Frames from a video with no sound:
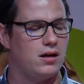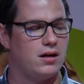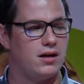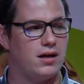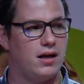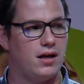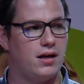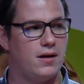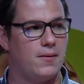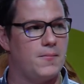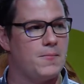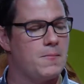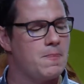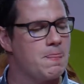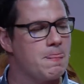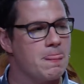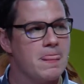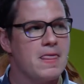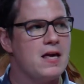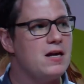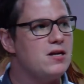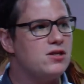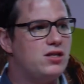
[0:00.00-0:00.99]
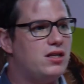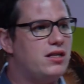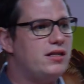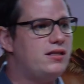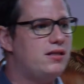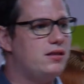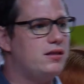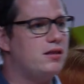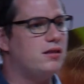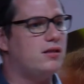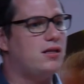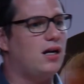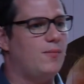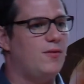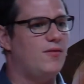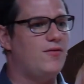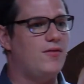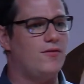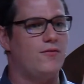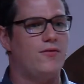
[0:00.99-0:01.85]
Okay. So this is the type of